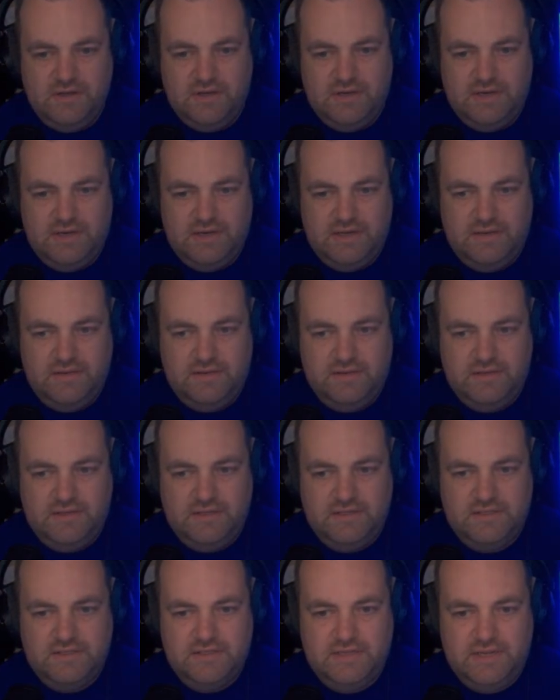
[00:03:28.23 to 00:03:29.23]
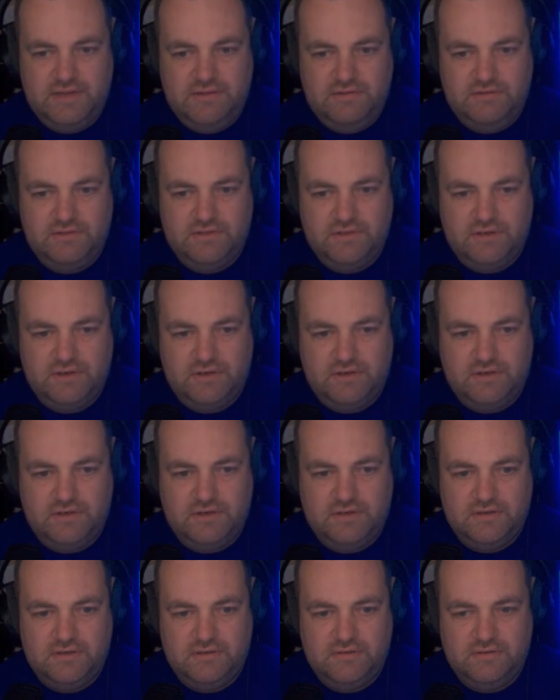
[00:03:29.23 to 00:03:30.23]
And these towns are
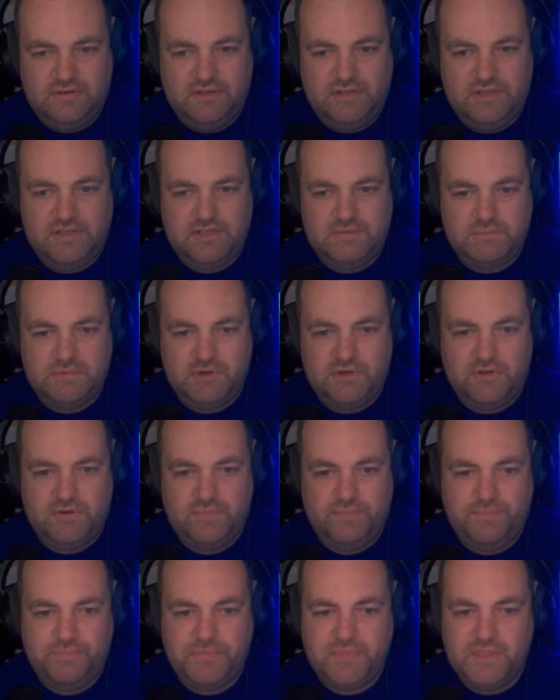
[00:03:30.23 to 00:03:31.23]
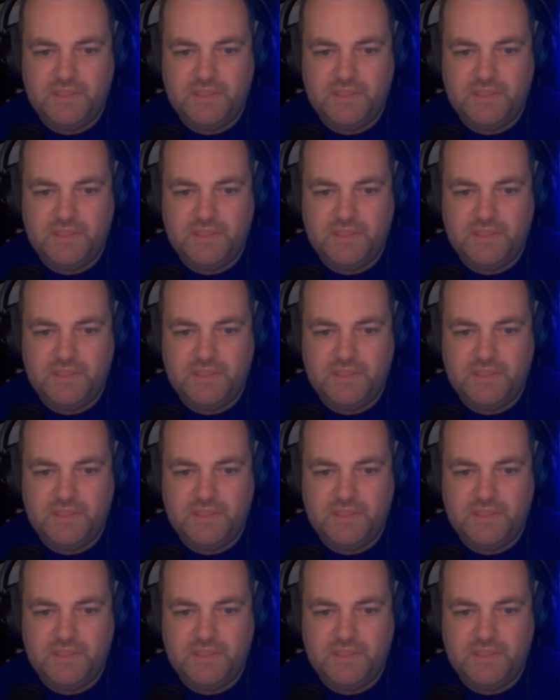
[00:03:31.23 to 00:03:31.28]
really small.